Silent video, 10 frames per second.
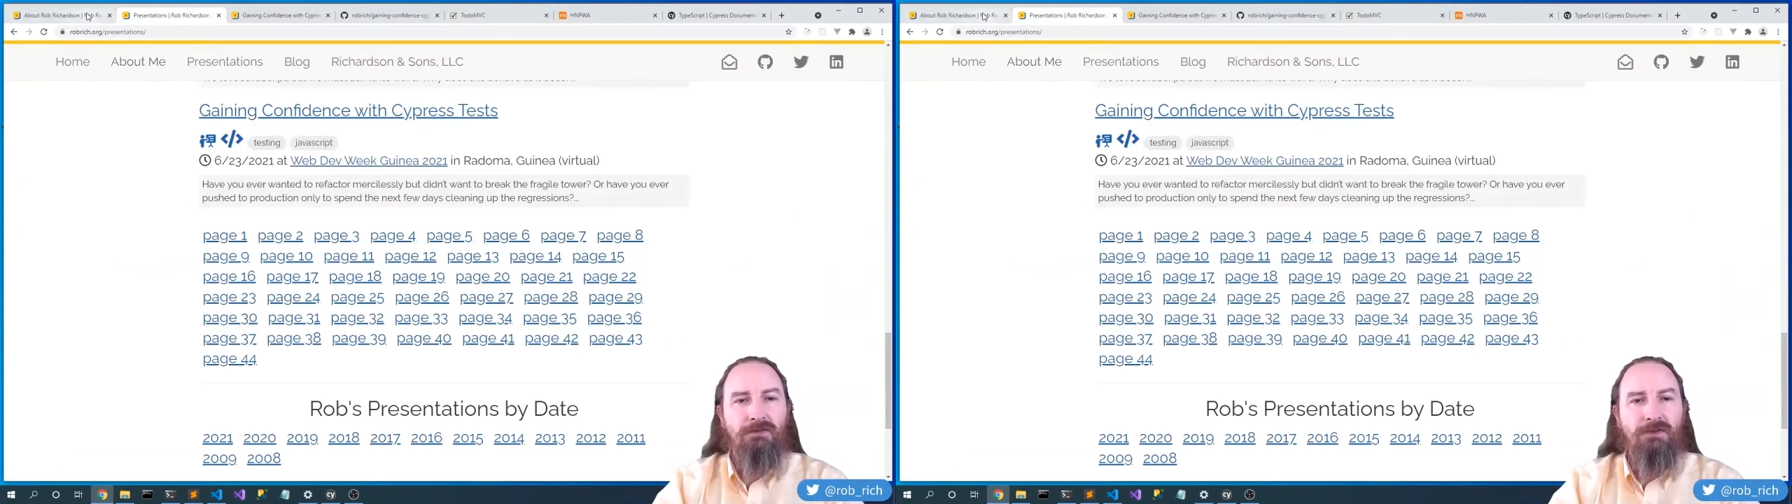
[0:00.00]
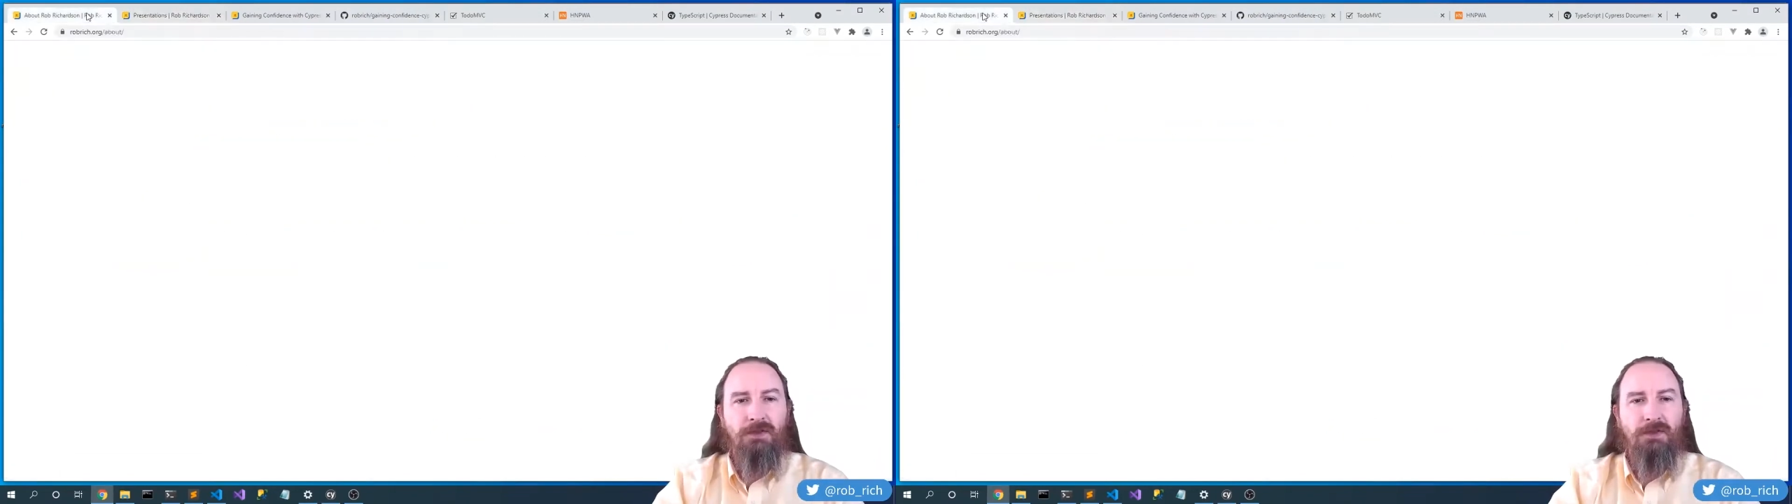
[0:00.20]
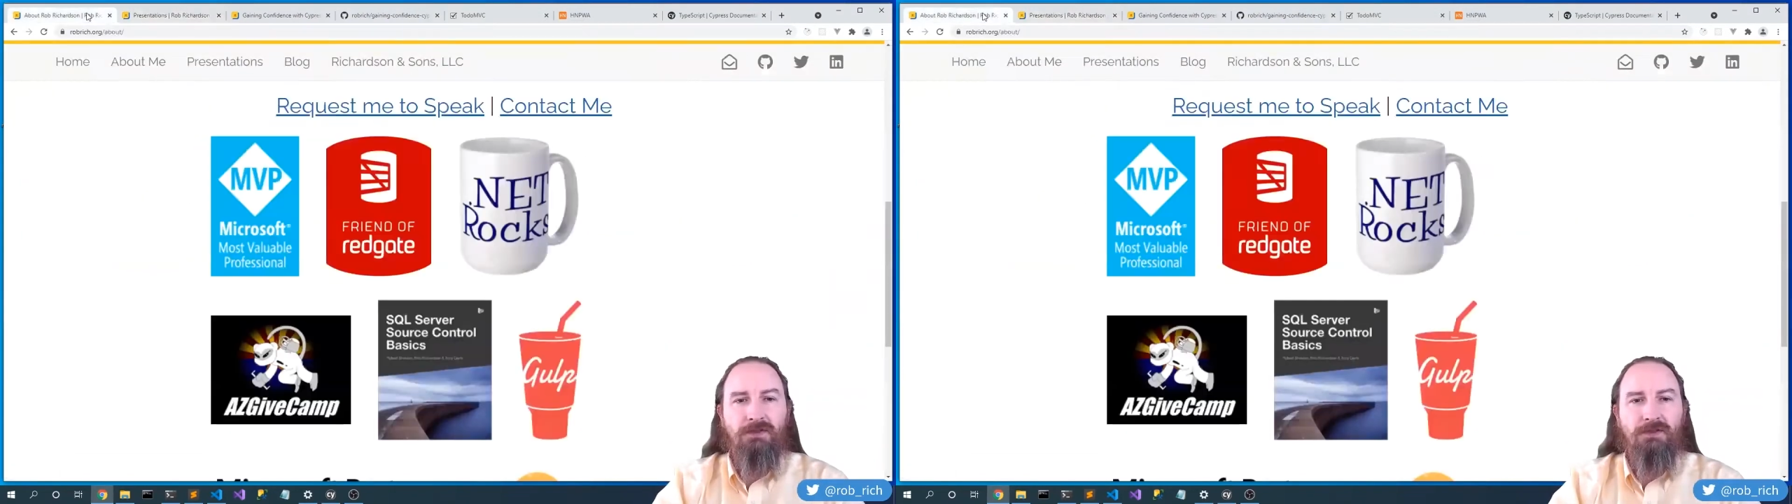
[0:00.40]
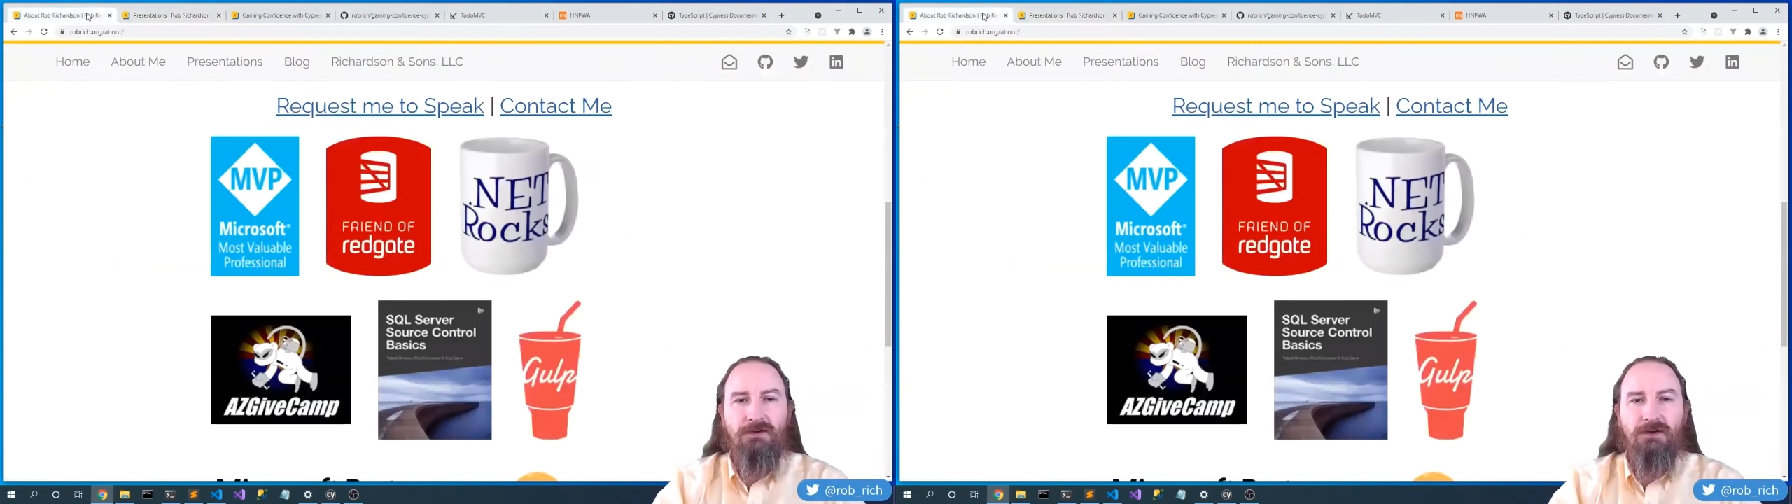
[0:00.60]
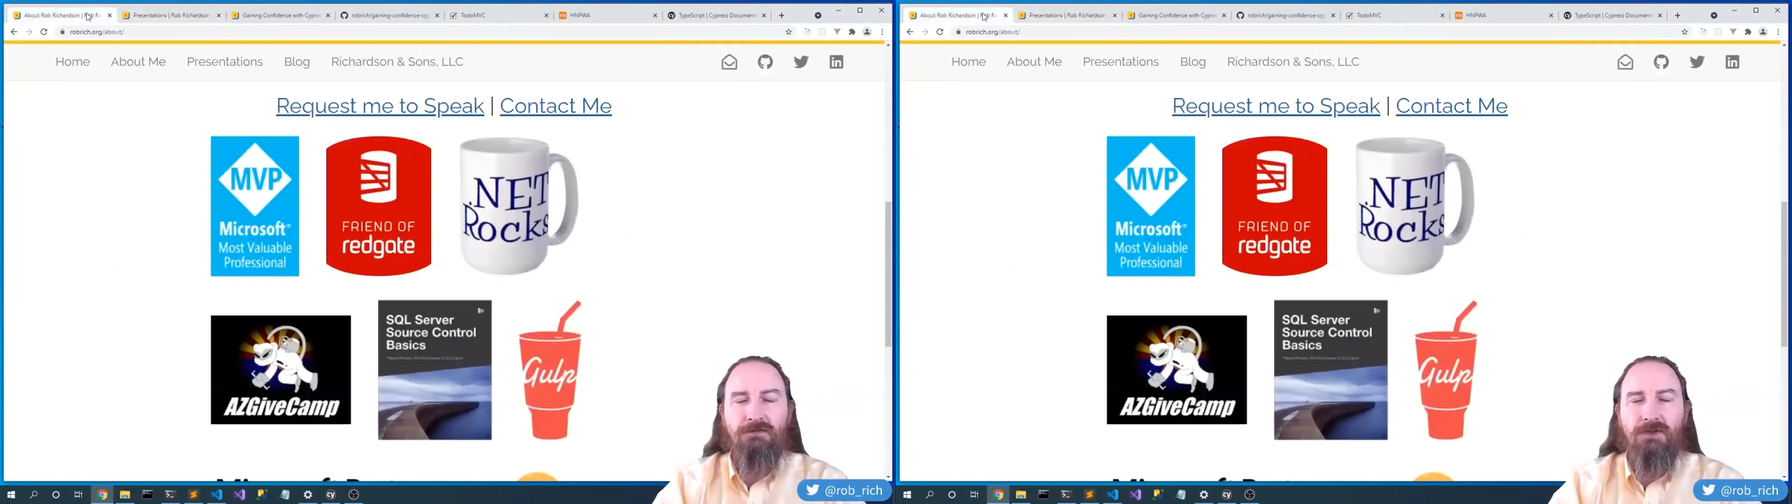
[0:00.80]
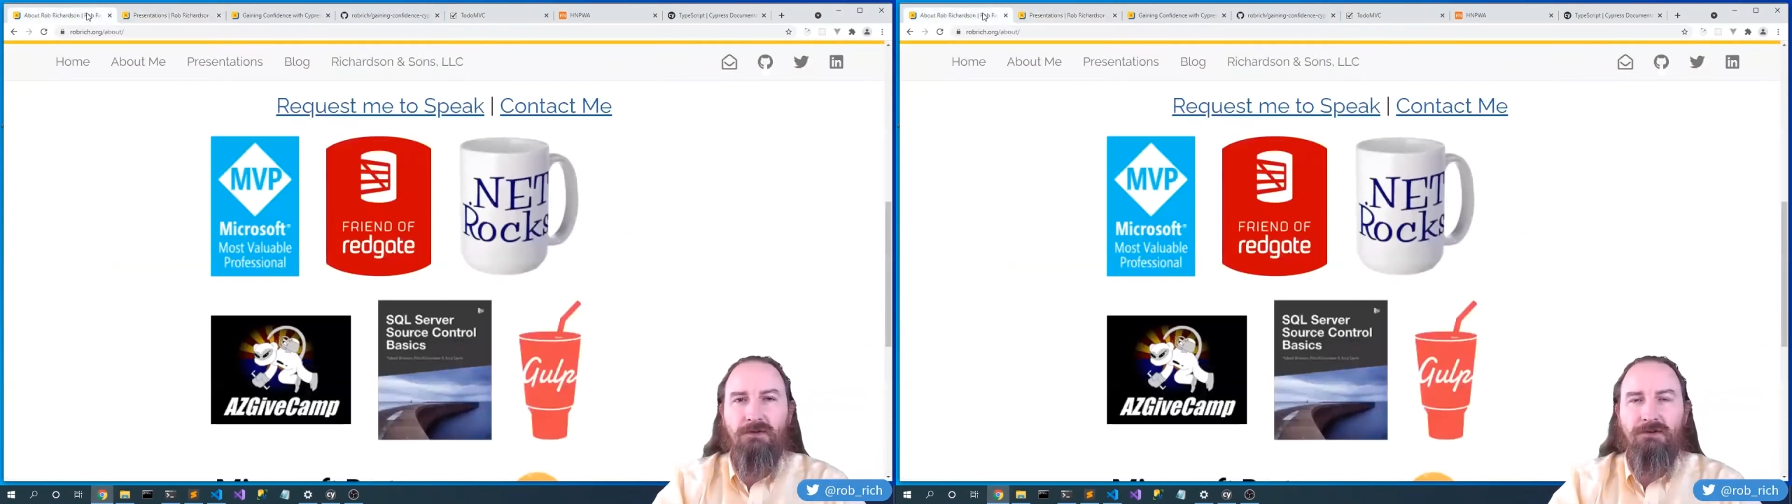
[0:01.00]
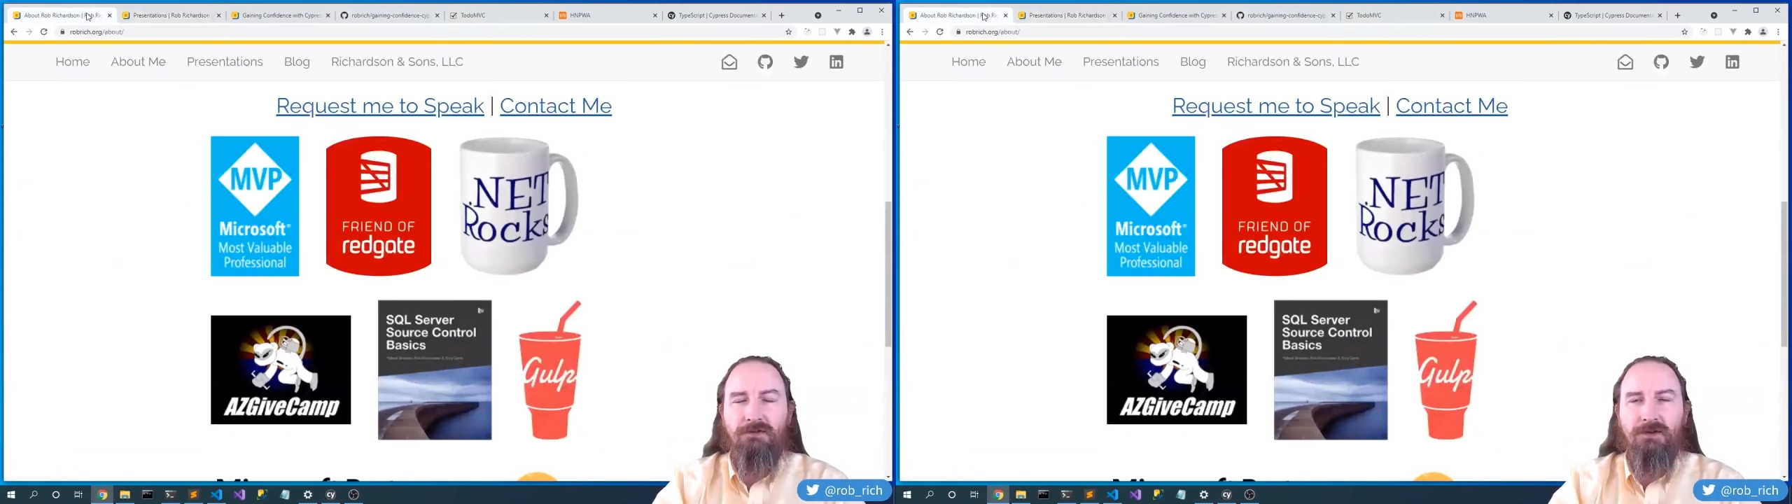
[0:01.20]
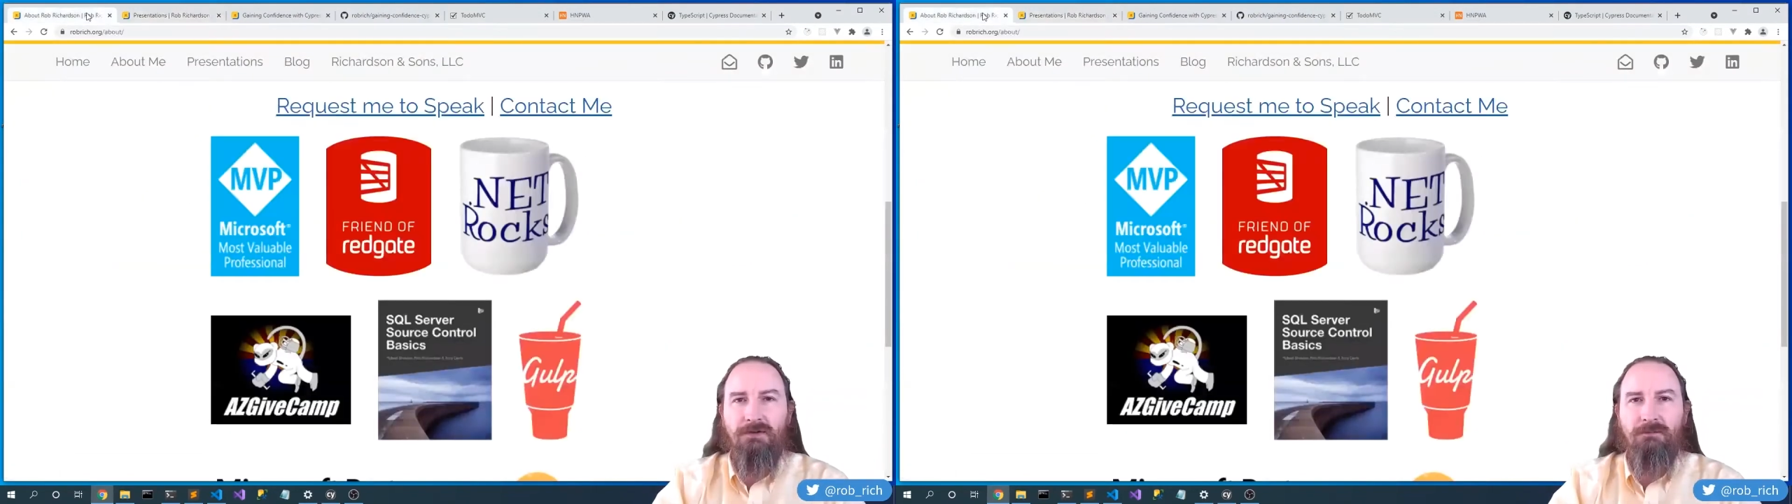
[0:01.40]
some of the things that I've done
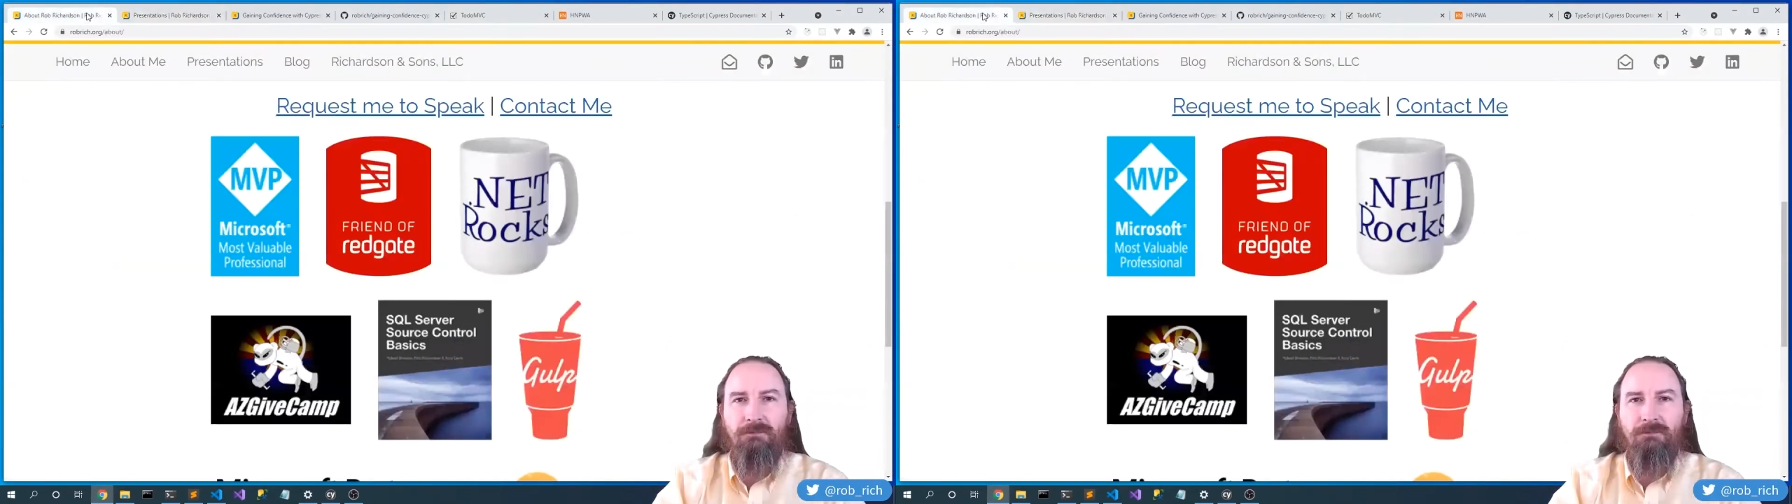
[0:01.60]
recently.